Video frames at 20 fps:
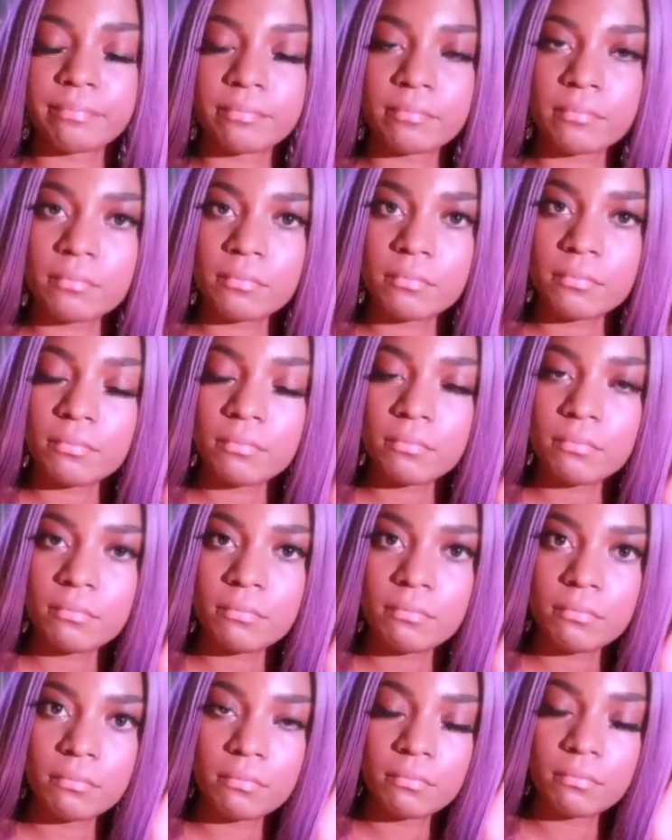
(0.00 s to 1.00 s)

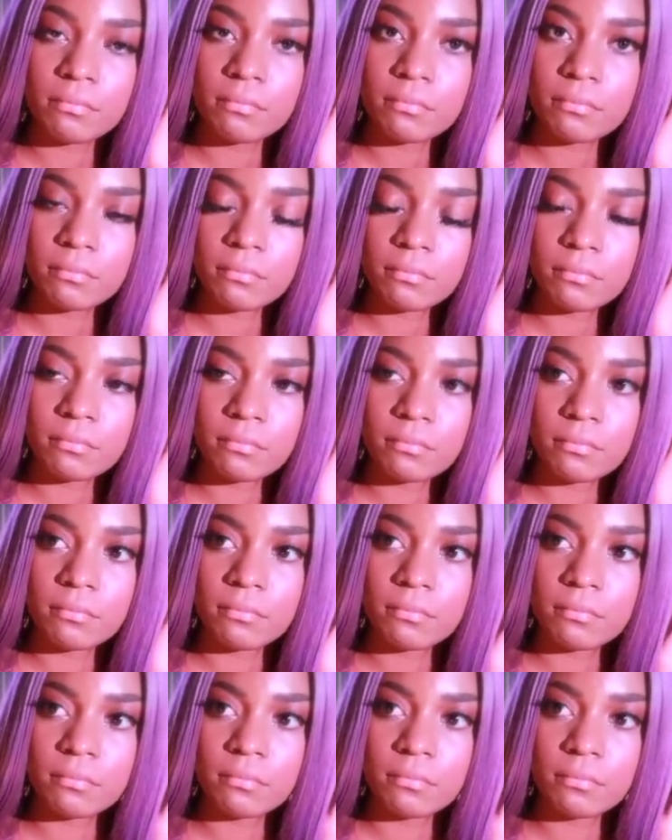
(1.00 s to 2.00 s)

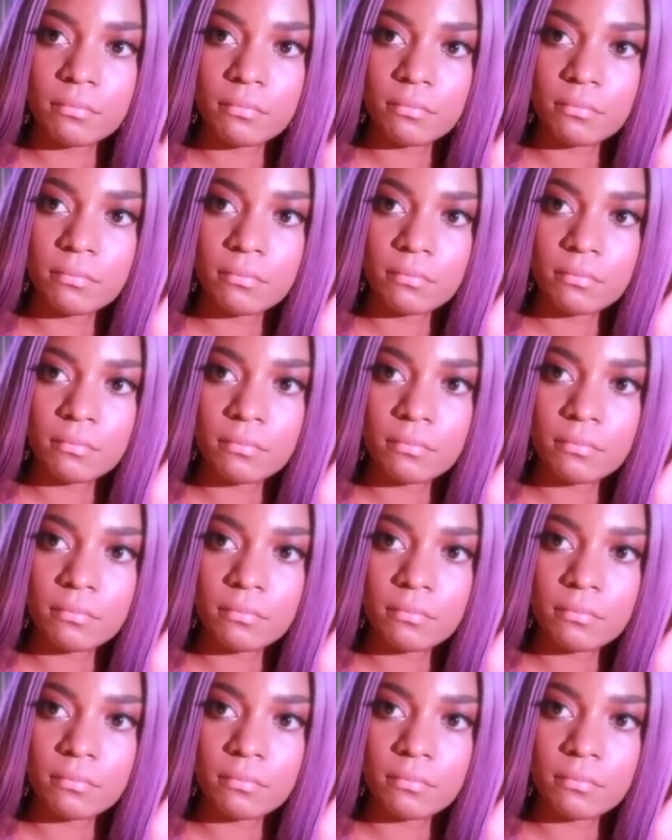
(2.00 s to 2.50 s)
[no speech]